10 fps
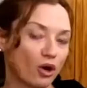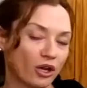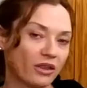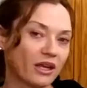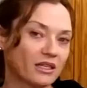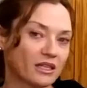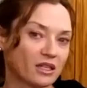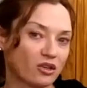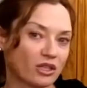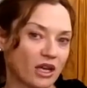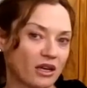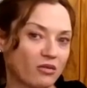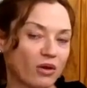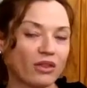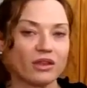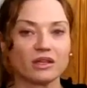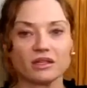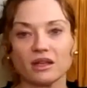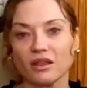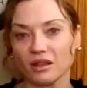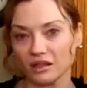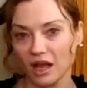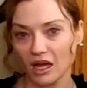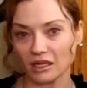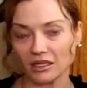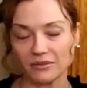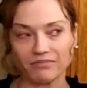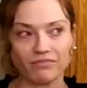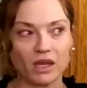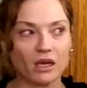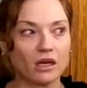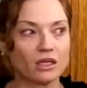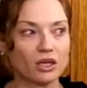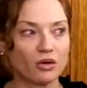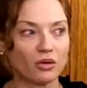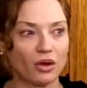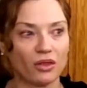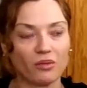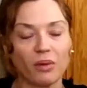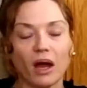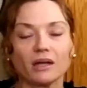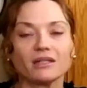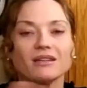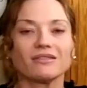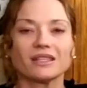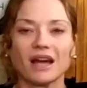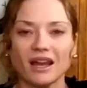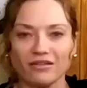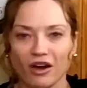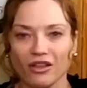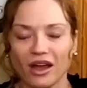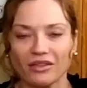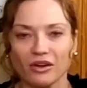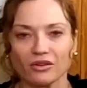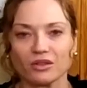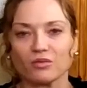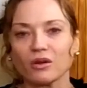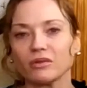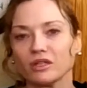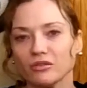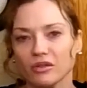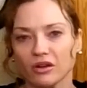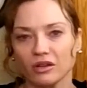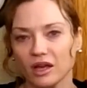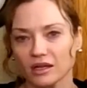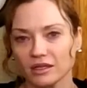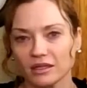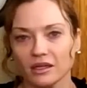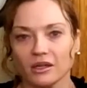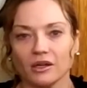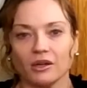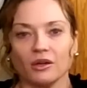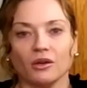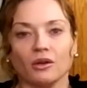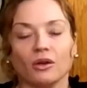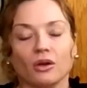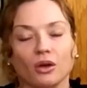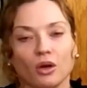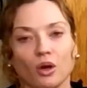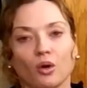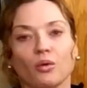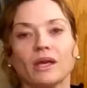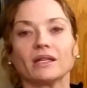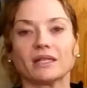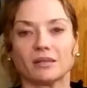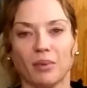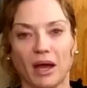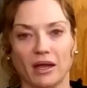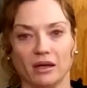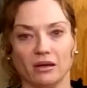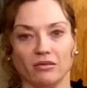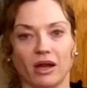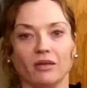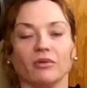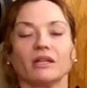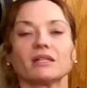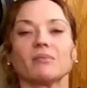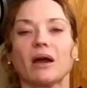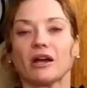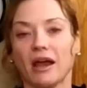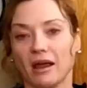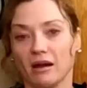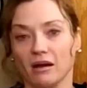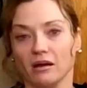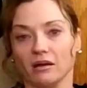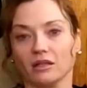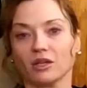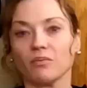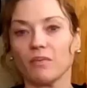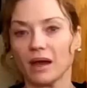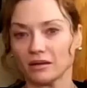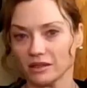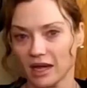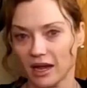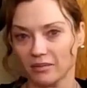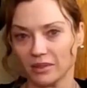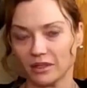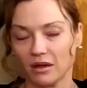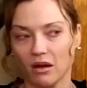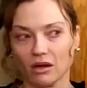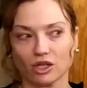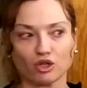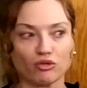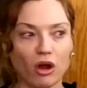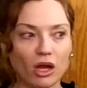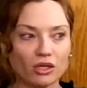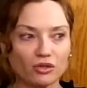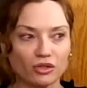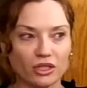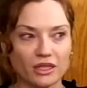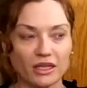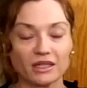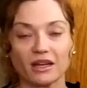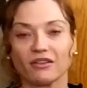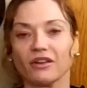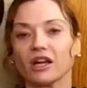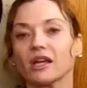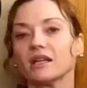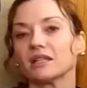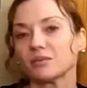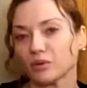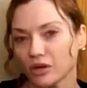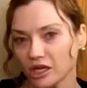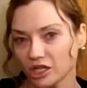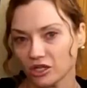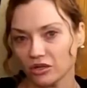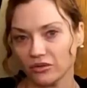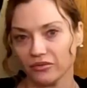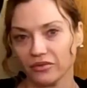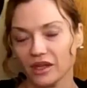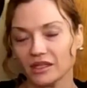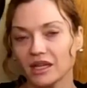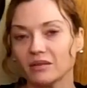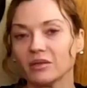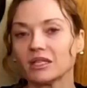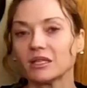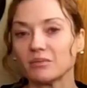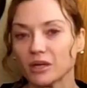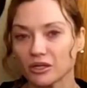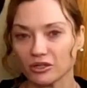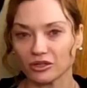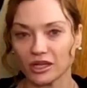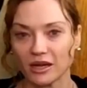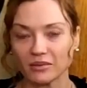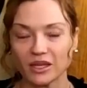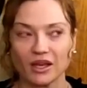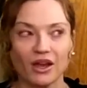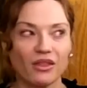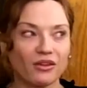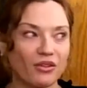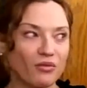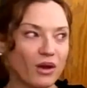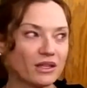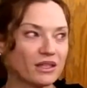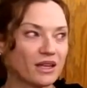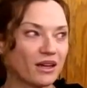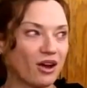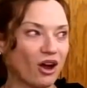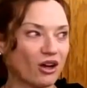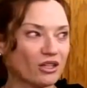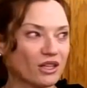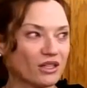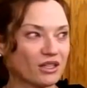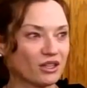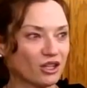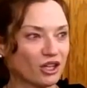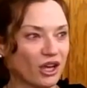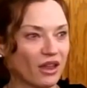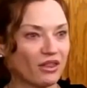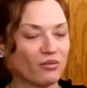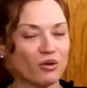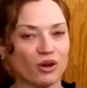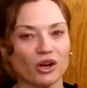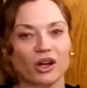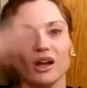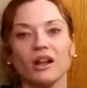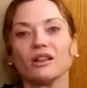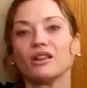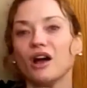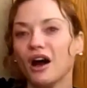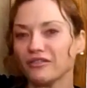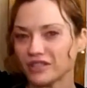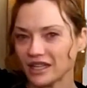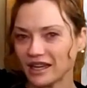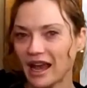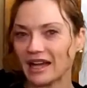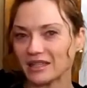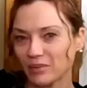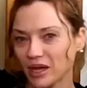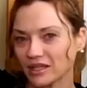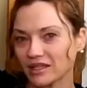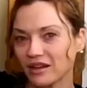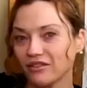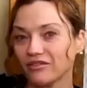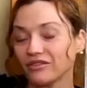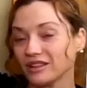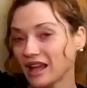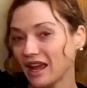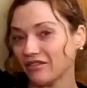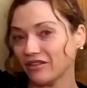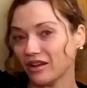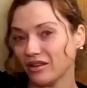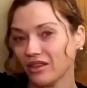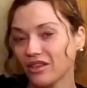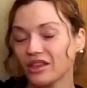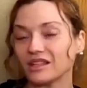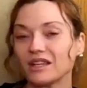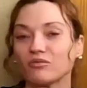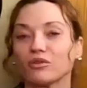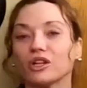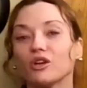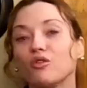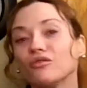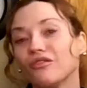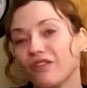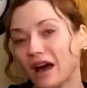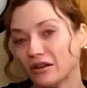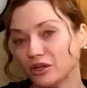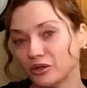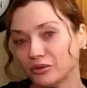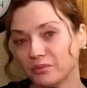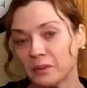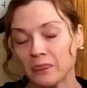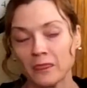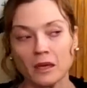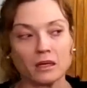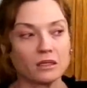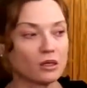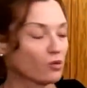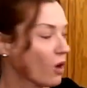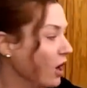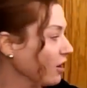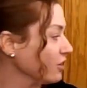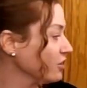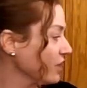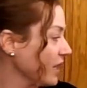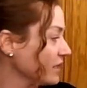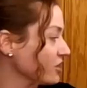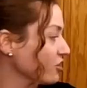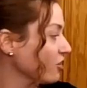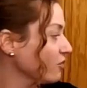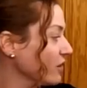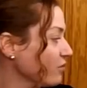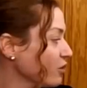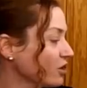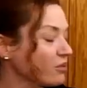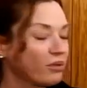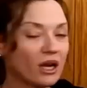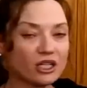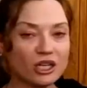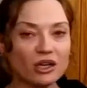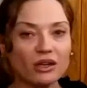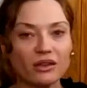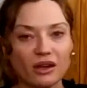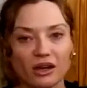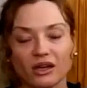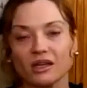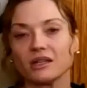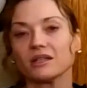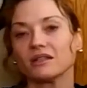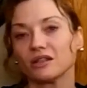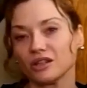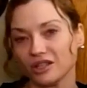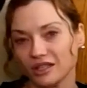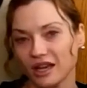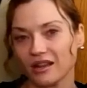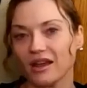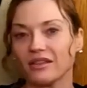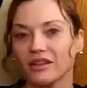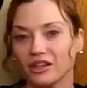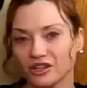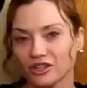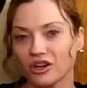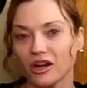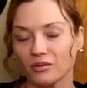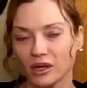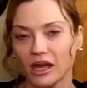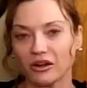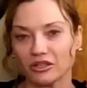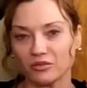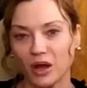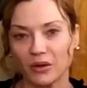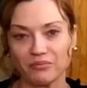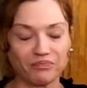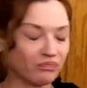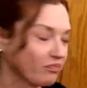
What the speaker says: organ that it's associated with is the lungs. So the positive side of all that, though, is what do we do with our lungs? We inspire, right? We inspire air. So metal types are drawn towards things that are very inspirational. They tend to be spiritual types. They're the ones that cause us to look at the more lofty aspects of life and the things that really hold value. So while you can struggle with more depression, there is the good side of that that you can try to bring out as well.